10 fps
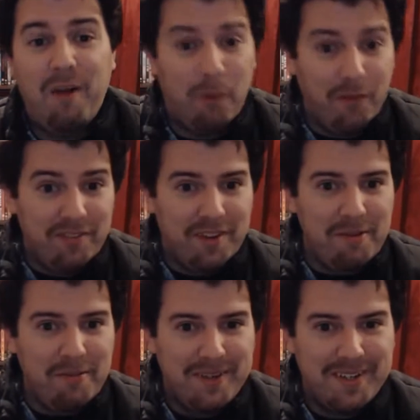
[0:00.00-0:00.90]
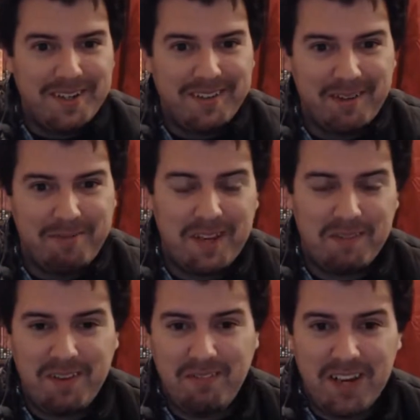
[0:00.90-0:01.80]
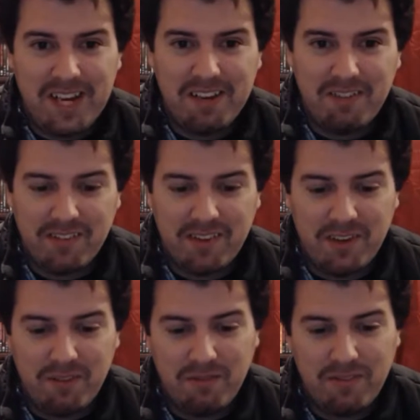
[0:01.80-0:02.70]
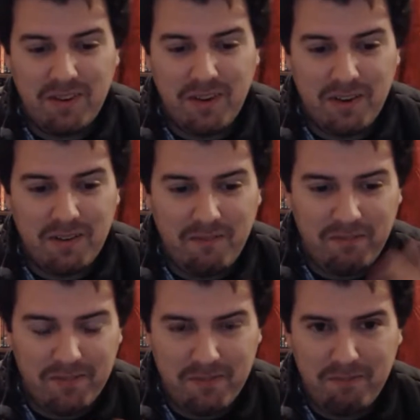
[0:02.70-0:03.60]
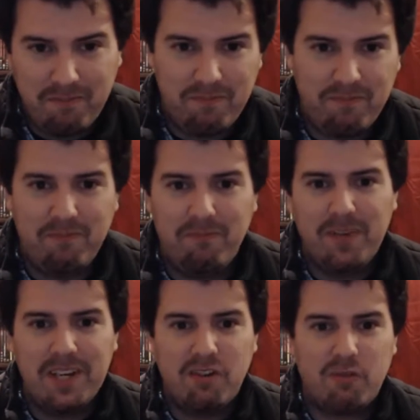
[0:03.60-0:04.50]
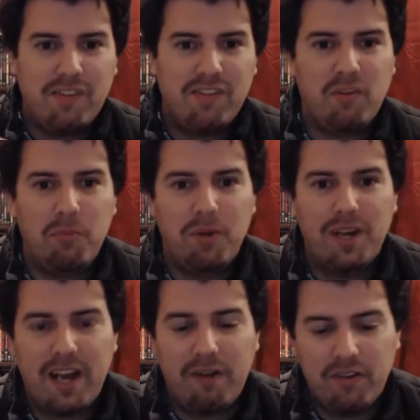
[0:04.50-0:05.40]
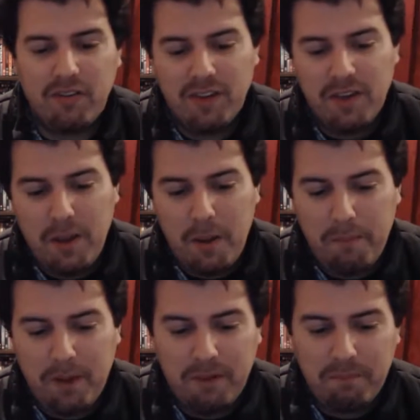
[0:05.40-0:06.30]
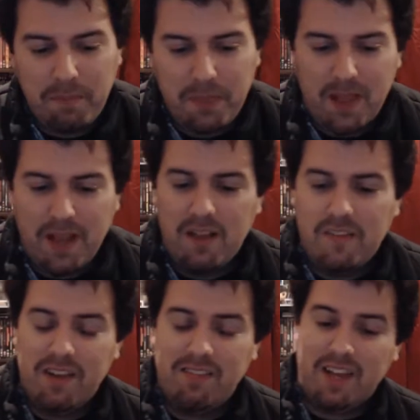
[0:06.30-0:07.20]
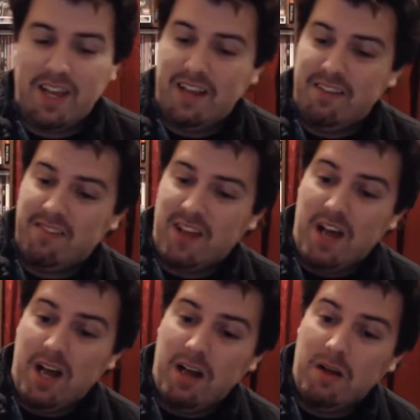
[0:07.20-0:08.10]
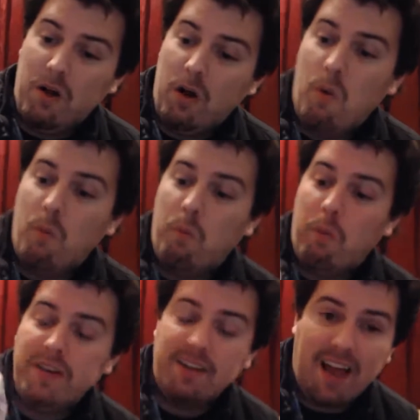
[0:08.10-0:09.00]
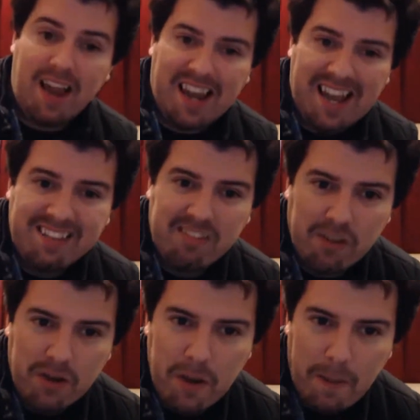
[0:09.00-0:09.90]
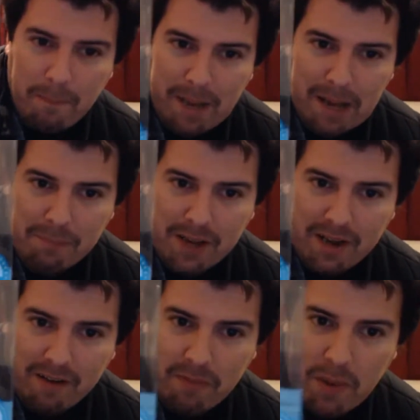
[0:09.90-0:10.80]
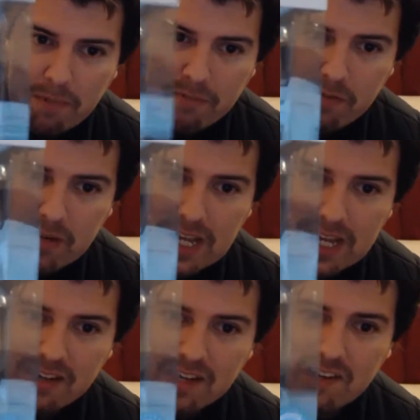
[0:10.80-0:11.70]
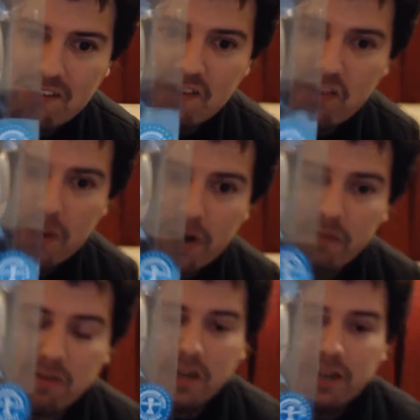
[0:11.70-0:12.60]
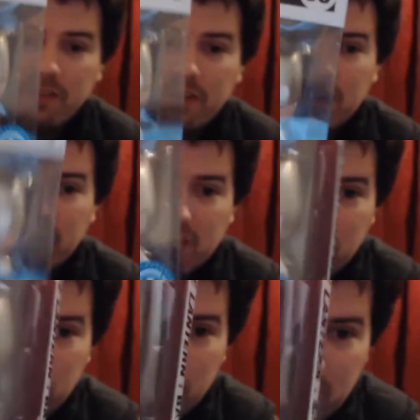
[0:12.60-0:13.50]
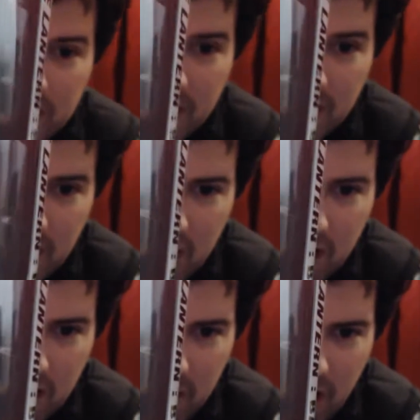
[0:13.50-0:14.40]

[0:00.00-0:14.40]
want to, because I think it'd be really interesting to read the transition between the characters. But this is White Lantern Batman number 58 in DC Superheroes line. So this was a